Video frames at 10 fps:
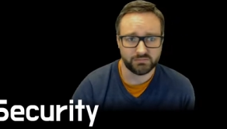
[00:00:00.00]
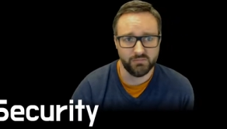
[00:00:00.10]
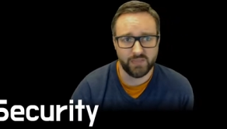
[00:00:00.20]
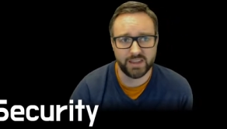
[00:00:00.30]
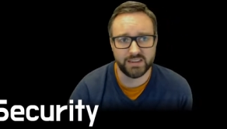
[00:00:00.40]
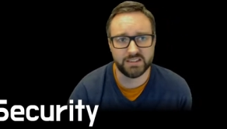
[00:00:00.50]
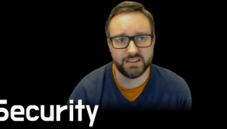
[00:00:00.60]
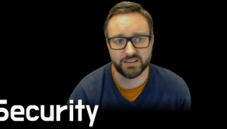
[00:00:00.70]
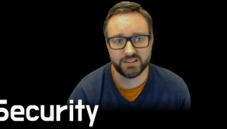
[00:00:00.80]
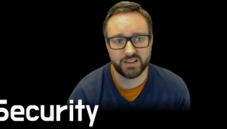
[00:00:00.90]
And, you know,
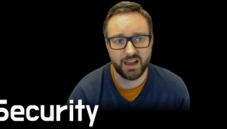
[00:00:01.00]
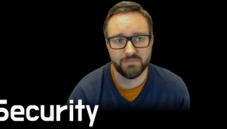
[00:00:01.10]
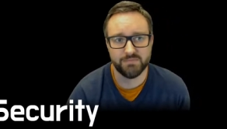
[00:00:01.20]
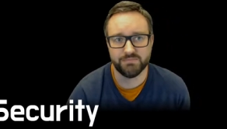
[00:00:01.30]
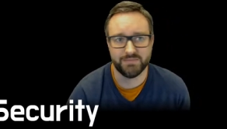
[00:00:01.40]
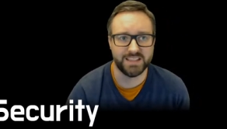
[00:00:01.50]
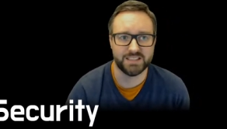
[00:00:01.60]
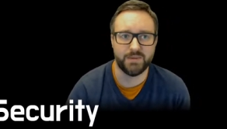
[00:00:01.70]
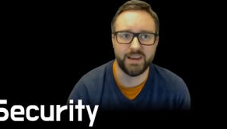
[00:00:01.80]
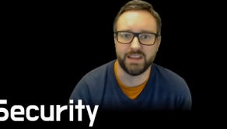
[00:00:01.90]
time means
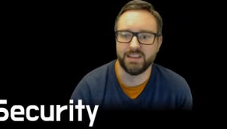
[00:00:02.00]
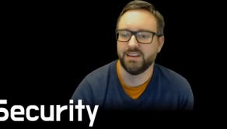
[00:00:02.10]
money.